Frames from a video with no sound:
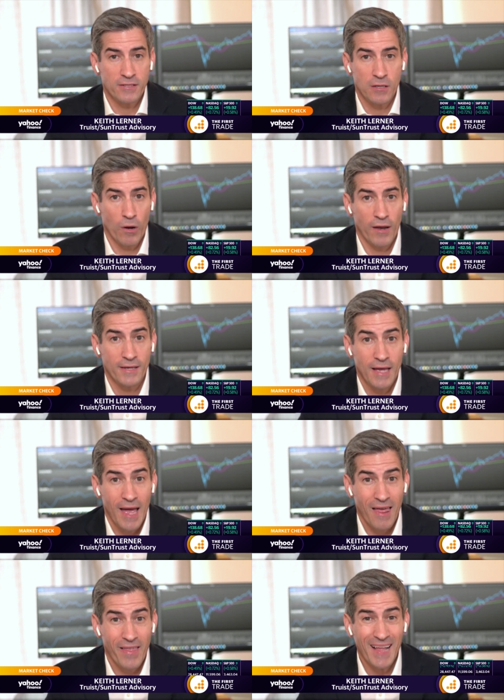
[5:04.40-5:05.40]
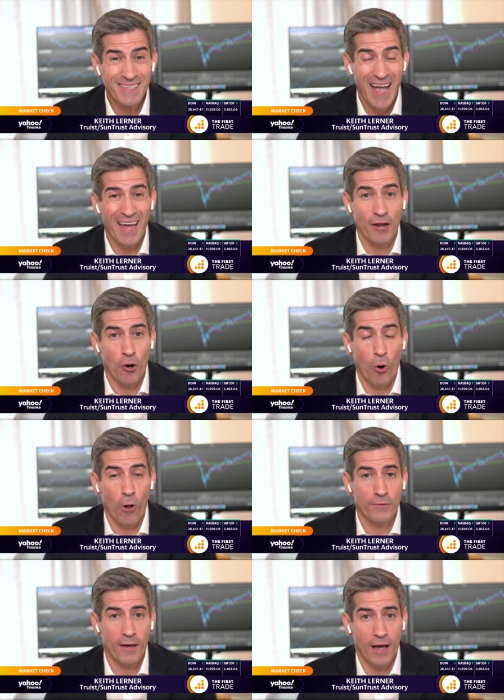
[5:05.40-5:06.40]
is somewhat less. That's at an
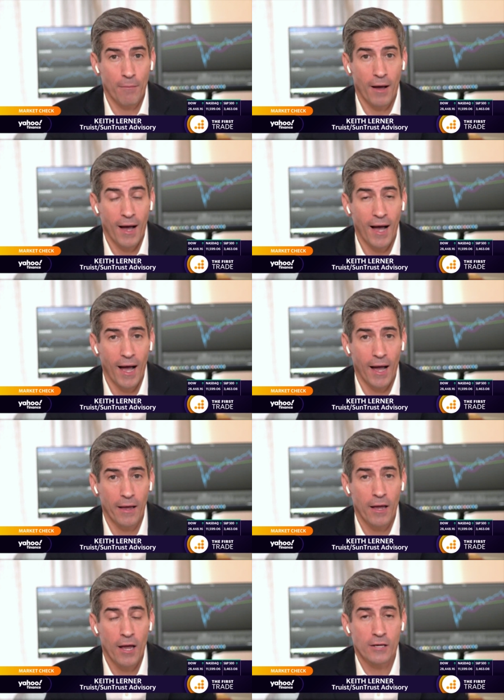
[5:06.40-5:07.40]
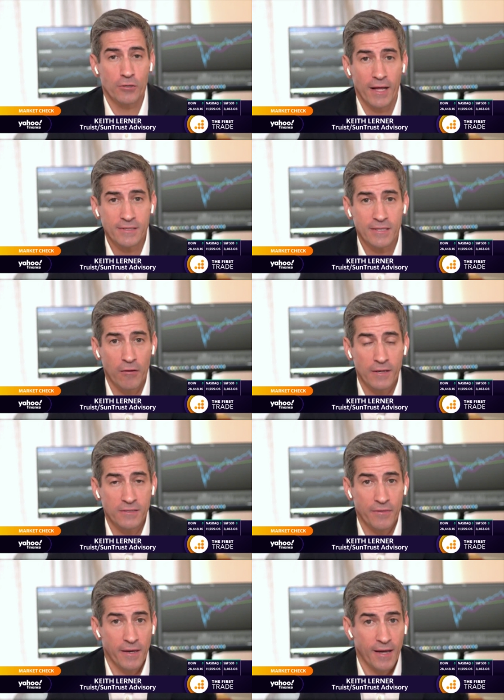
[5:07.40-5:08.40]
all-time high. So that's telling us
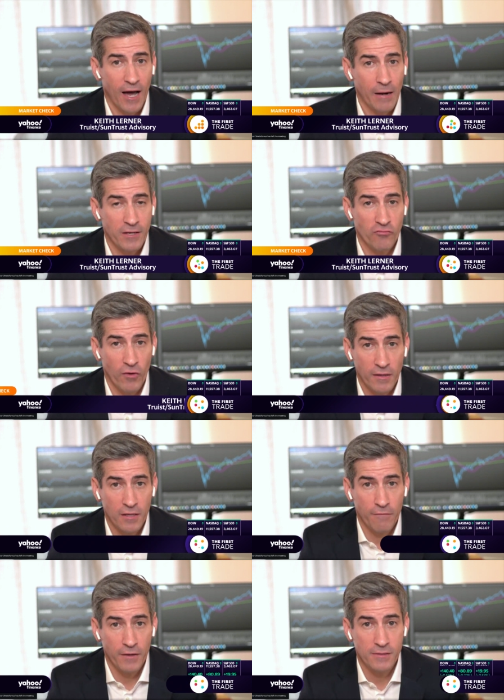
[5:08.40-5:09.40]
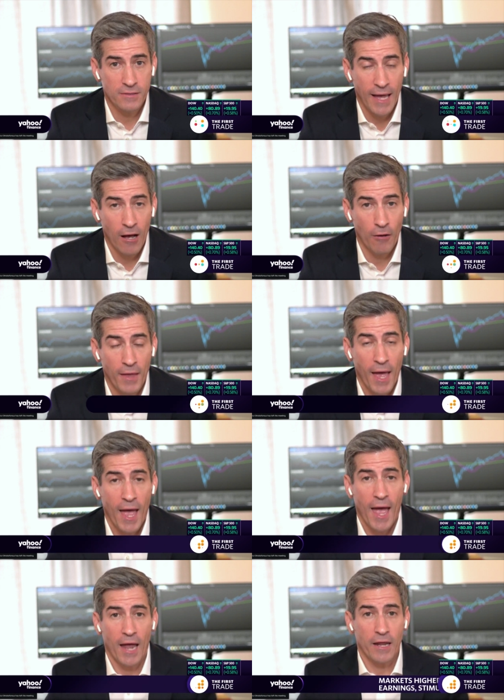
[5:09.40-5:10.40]
that the economy is relatively sound.
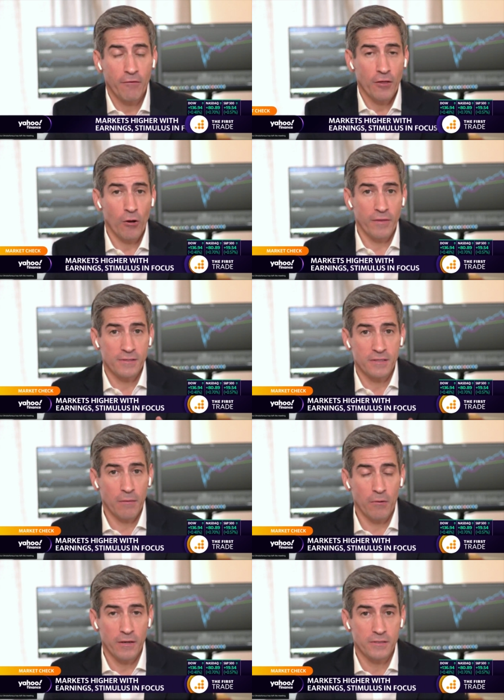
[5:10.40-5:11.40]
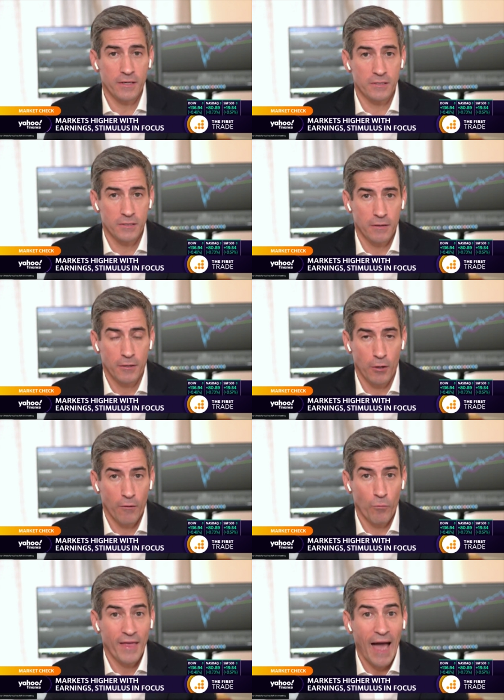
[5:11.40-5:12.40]
And even though this stimulus is, you know,
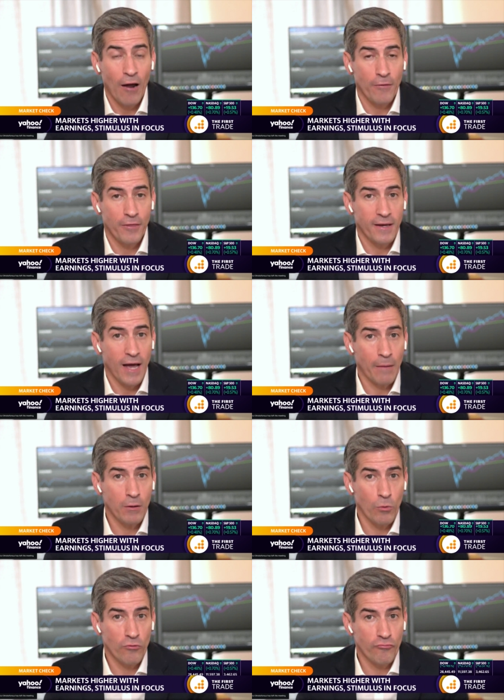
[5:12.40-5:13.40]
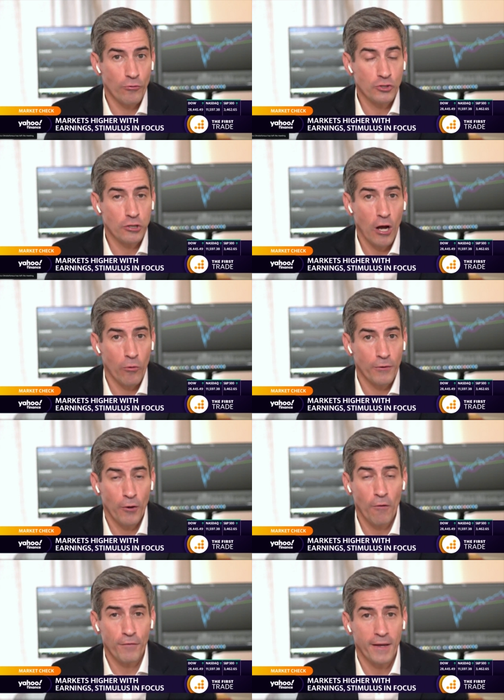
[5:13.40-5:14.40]
without it, the economy will grow slower.
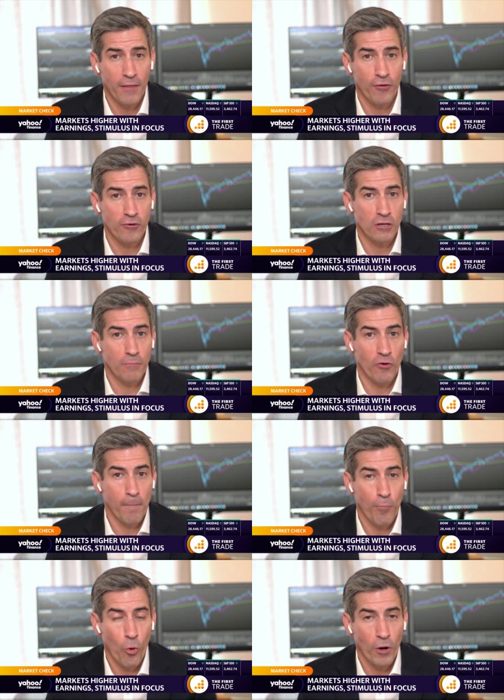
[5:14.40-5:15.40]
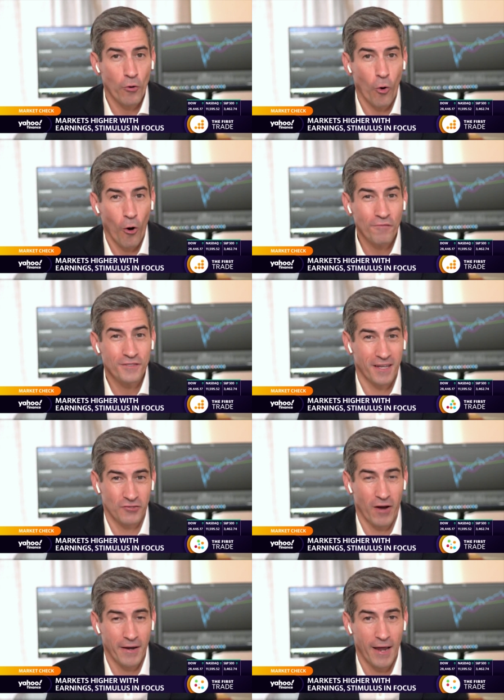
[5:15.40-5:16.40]
Don't forget there's some important offsets
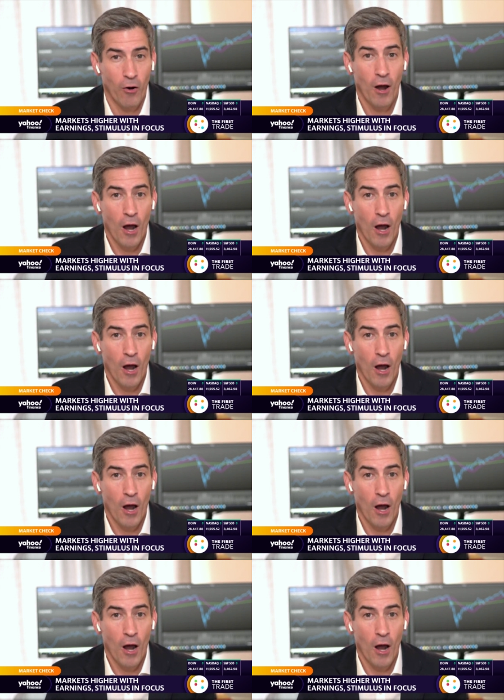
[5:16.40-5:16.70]
right now.